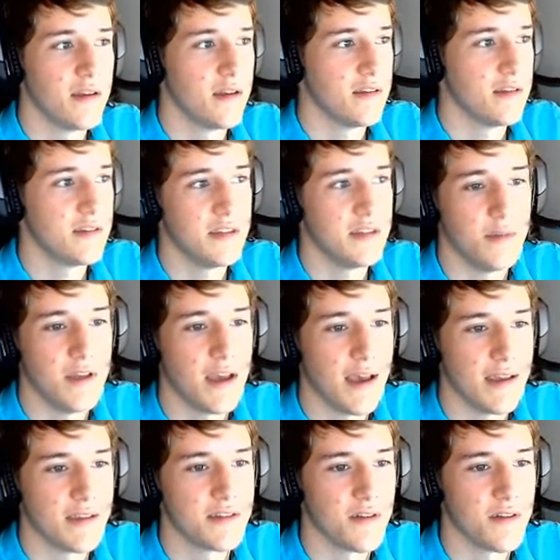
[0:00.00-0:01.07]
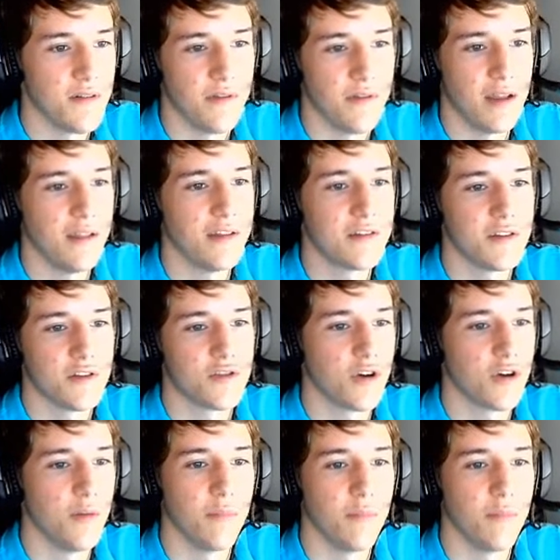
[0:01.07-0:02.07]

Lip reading: CBS, violence as Trump